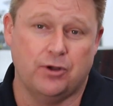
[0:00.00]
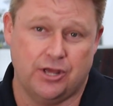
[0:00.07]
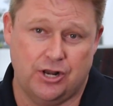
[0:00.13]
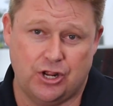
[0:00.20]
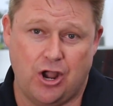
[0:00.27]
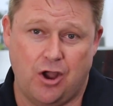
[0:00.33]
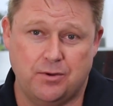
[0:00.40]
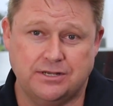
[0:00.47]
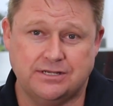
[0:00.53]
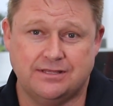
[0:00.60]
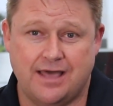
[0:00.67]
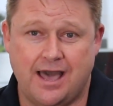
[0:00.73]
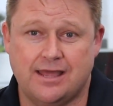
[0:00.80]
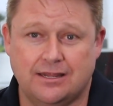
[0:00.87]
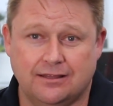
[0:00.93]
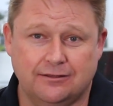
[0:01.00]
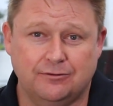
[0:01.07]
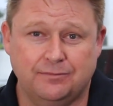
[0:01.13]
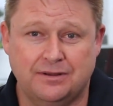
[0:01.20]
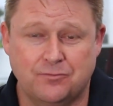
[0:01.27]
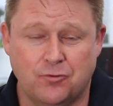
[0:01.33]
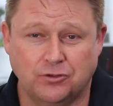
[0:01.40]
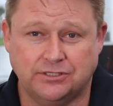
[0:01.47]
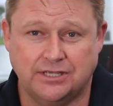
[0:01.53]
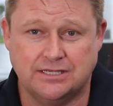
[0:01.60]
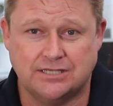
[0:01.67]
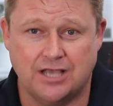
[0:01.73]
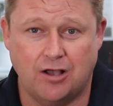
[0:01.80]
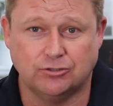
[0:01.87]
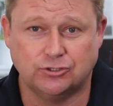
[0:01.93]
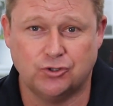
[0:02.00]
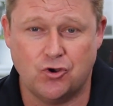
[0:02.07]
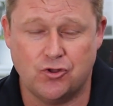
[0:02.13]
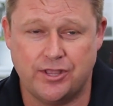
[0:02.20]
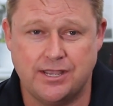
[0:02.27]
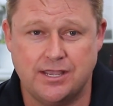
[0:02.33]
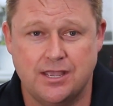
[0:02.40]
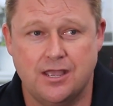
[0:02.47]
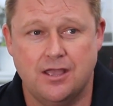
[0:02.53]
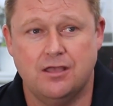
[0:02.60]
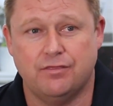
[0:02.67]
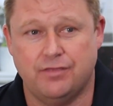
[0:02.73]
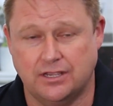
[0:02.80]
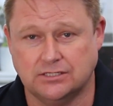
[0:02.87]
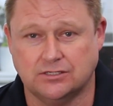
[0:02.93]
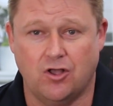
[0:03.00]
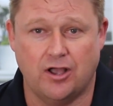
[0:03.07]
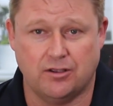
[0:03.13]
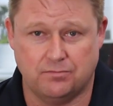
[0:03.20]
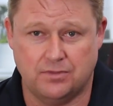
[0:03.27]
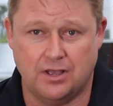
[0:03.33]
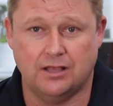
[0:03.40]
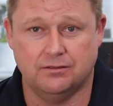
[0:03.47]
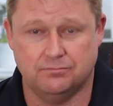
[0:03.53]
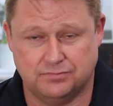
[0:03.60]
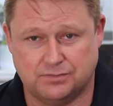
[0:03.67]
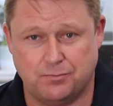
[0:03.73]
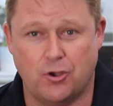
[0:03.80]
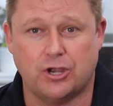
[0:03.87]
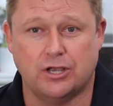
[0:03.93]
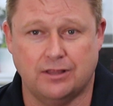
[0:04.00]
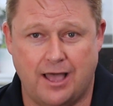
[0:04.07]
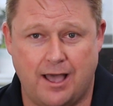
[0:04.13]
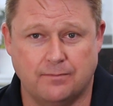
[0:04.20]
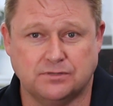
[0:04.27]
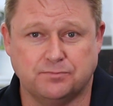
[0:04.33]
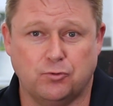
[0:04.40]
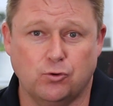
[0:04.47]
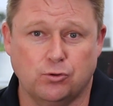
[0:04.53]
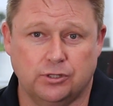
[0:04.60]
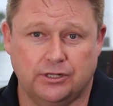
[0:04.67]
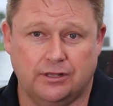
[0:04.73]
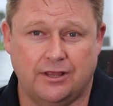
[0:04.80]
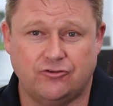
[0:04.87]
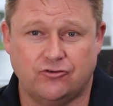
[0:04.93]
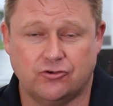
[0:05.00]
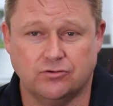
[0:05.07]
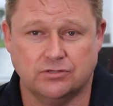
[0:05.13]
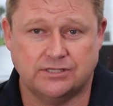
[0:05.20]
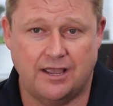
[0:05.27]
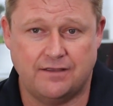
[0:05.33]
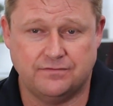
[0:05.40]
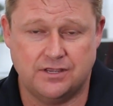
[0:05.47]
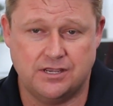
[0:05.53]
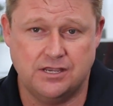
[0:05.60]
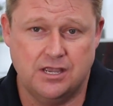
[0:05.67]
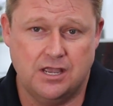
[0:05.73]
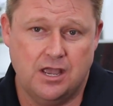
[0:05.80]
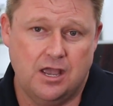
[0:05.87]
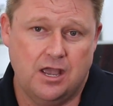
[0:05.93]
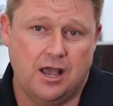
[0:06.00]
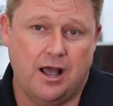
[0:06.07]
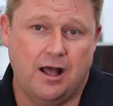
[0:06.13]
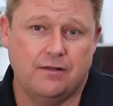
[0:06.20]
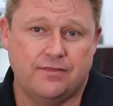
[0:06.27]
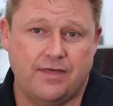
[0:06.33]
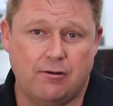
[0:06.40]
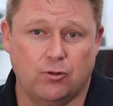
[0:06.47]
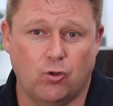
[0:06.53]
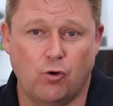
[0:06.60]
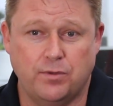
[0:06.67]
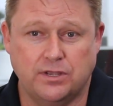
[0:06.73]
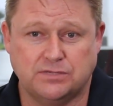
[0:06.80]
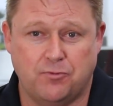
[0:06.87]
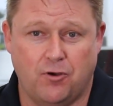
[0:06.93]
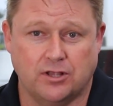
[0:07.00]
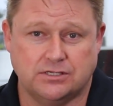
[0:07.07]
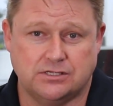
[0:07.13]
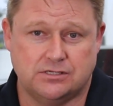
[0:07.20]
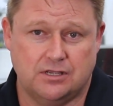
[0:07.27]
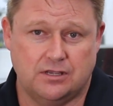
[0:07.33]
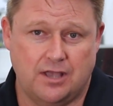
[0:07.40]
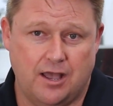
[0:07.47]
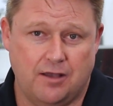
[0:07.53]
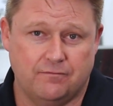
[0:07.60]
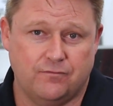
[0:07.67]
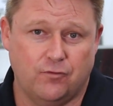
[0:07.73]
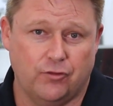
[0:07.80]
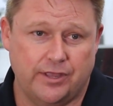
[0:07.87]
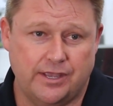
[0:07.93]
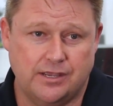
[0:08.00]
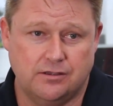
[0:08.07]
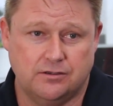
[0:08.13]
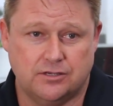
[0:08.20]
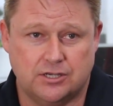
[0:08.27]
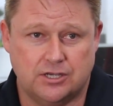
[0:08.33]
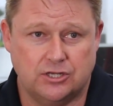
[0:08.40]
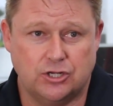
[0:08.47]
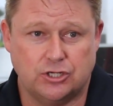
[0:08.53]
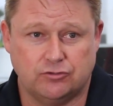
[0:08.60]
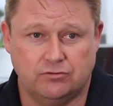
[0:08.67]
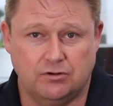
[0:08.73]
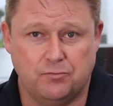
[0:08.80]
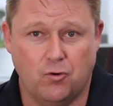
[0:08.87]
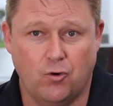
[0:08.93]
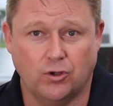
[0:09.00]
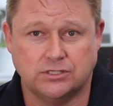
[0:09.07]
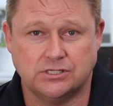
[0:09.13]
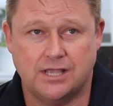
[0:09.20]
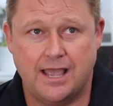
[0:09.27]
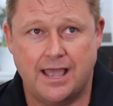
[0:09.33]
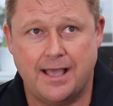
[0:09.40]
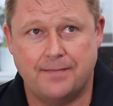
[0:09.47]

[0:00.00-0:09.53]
We're going to go into that in a little bit more detail shortly. Things like smoke alarms, pool and electrical safety. There will all be spots for the condition reports.